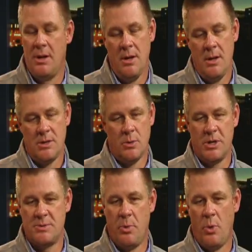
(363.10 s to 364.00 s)
And to
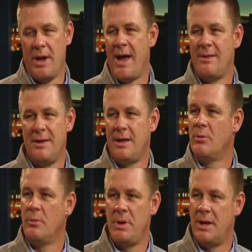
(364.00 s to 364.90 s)
Rick's point, I think it
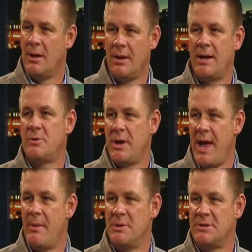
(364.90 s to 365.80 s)
will be an electric
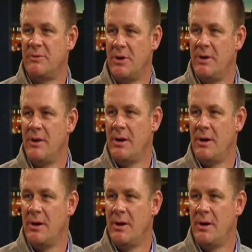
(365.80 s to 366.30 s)
atmosphere in